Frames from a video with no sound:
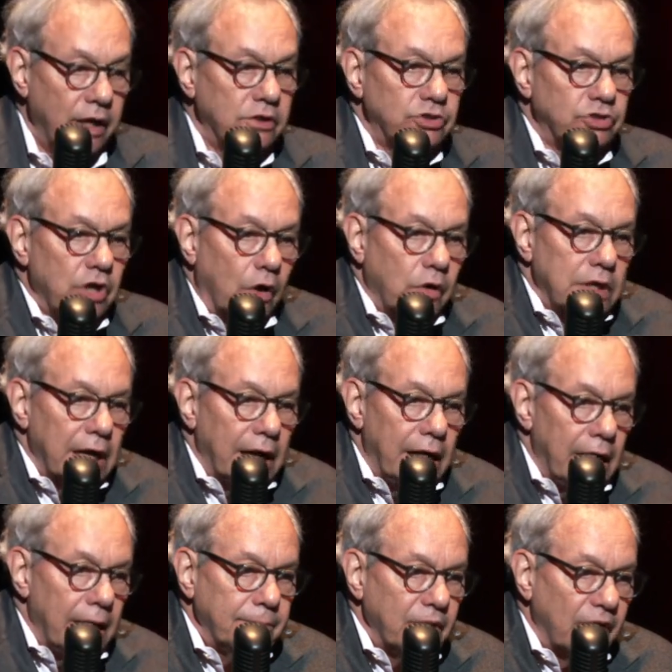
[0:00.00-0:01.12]
so
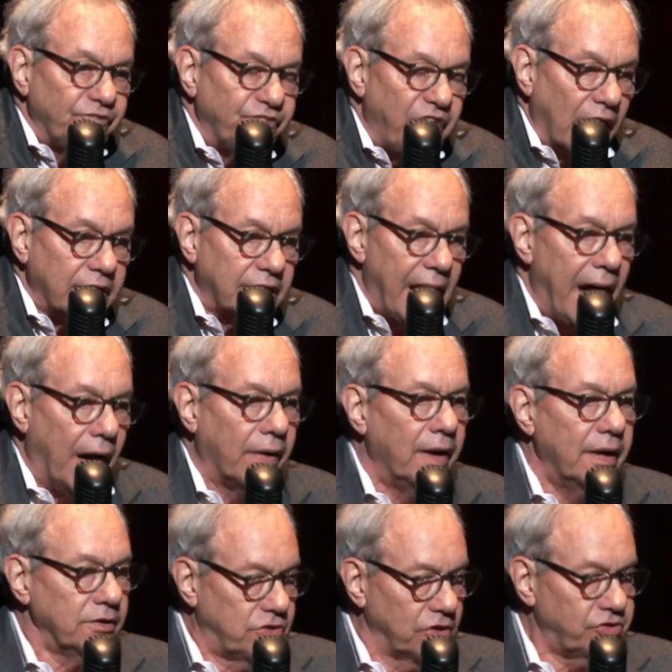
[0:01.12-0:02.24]
calm the fuck down.
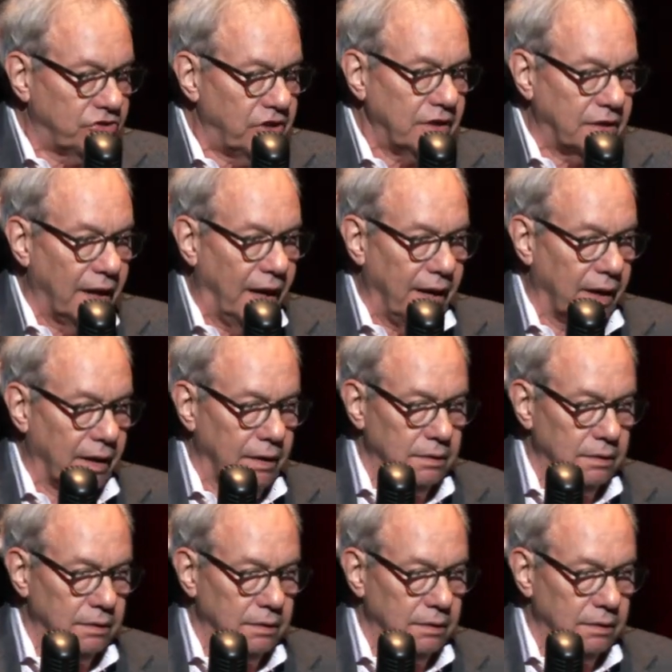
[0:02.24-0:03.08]
Just sit there.